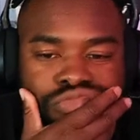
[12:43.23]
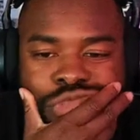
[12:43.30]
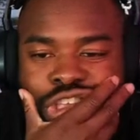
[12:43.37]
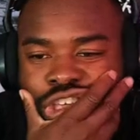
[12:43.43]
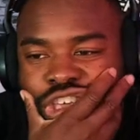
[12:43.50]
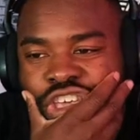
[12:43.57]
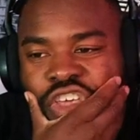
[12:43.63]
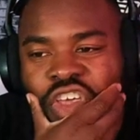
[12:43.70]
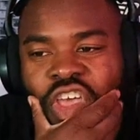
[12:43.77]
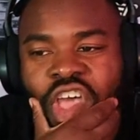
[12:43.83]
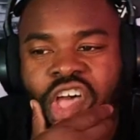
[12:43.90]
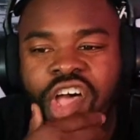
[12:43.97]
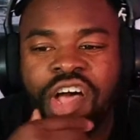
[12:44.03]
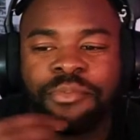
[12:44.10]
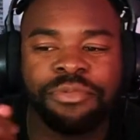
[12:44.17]
And
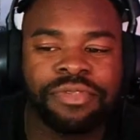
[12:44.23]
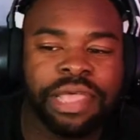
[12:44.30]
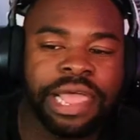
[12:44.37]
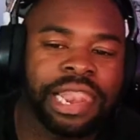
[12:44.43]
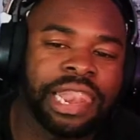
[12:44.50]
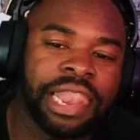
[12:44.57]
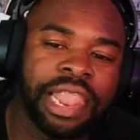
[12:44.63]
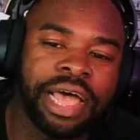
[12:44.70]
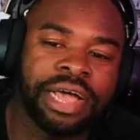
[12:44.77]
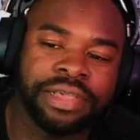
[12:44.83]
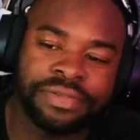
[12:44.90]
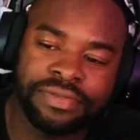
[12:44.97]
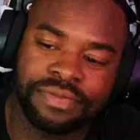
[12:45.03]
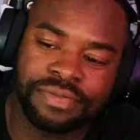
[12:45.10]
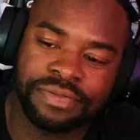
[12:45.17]
eh, I'm gonna say
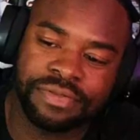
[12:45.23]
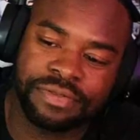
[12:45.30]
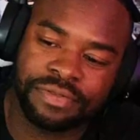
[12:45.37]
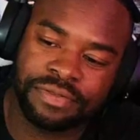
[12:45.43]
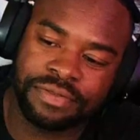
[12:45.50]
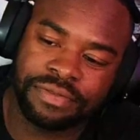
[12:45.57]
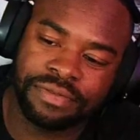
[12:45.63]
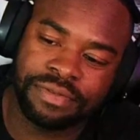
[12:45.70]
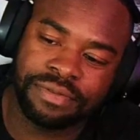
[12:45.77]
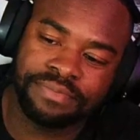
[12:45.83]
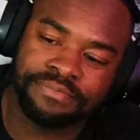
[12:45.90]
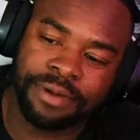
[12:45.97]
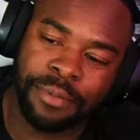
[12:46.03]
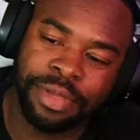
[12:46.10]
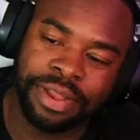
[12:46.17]
less.
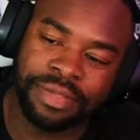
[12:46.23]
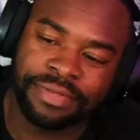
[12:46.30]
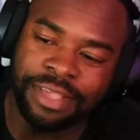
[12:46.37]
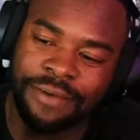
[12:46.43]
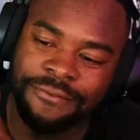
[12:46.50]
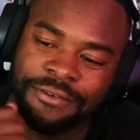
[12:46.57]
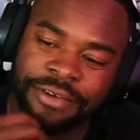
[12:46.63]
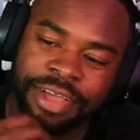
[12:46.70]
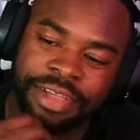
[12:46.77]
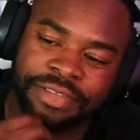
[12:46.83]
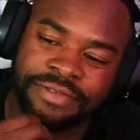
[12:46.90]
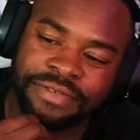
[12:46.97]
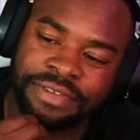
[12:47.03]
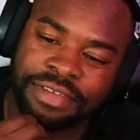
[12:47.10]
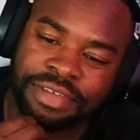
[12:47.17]
Probably in the seven
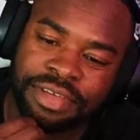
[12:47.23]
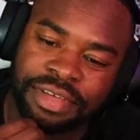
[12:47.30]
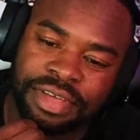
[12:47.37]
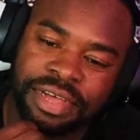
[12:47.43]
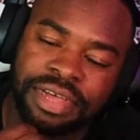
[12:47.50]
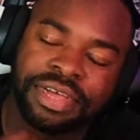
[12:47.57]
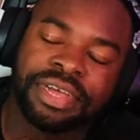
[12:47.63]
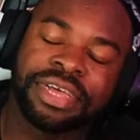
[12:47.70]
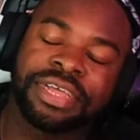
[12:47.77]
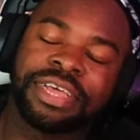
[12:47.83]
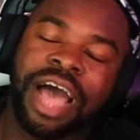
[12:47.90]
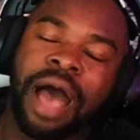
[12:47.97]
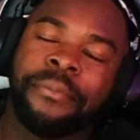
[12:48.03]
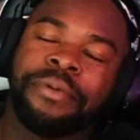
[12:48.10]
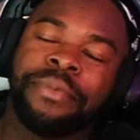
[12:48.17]
range.
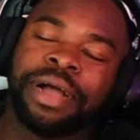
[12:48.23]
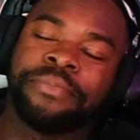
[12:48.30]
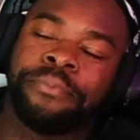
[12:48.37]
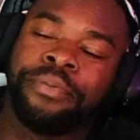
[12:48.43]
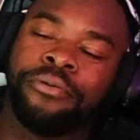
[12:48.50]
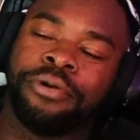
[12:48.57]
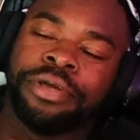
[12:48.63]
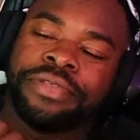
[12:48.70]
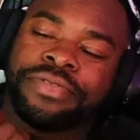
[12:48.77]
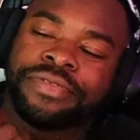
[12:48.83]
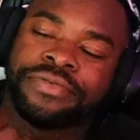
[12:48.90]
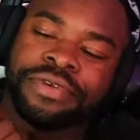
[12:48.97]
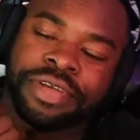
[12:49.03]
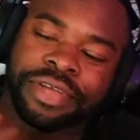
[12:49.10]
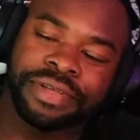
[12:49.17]
Got me by
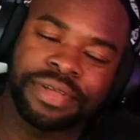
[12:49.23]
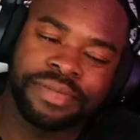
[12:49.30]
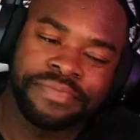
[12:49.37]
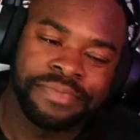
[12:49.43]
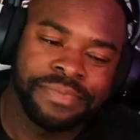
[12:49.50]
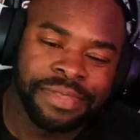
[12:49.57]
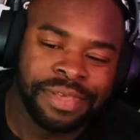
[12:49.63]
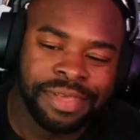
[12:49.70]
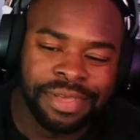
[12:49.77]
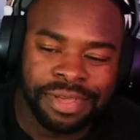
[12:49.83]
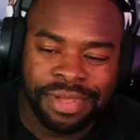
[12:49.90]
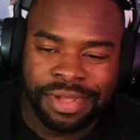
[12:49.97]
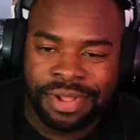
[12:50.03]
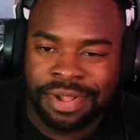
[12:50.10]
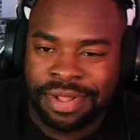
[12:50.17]
0.3.
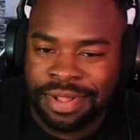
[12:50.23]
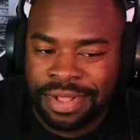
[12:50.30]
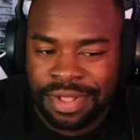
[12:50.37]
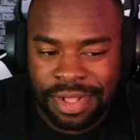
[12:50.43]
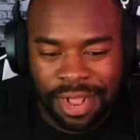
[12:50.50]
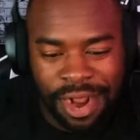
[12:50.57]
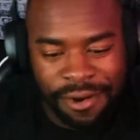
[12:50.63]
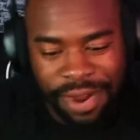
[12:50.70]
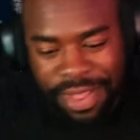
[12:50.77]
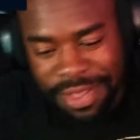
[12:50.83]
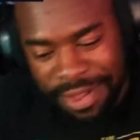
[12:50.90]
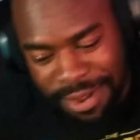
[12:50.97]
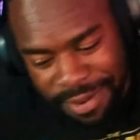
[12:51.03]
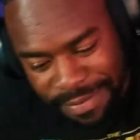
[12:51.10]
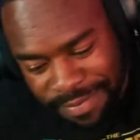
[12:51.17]
All right,
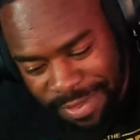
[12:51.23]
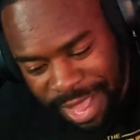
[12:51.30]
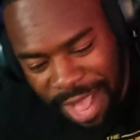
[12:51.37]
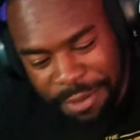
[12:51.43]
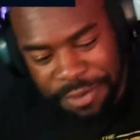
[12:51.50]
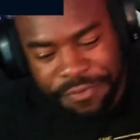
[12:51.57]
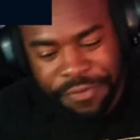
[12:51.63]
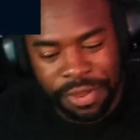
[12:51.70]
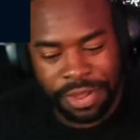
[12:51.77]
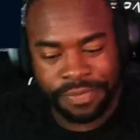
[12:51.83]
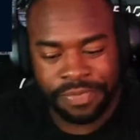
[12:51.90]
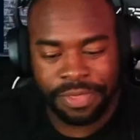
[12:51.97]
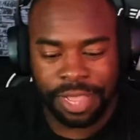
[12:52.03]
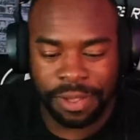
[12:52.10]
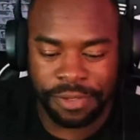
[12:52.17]
y'all. That was
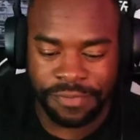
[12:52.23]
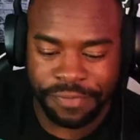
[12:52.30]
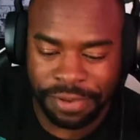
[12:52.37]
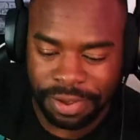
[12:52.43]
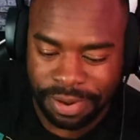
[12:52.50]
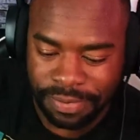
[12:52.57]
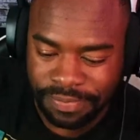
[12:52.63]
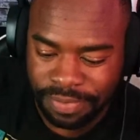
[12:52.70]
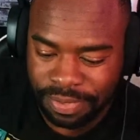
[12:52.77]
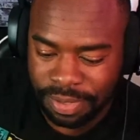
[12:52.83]
fun. That was fun.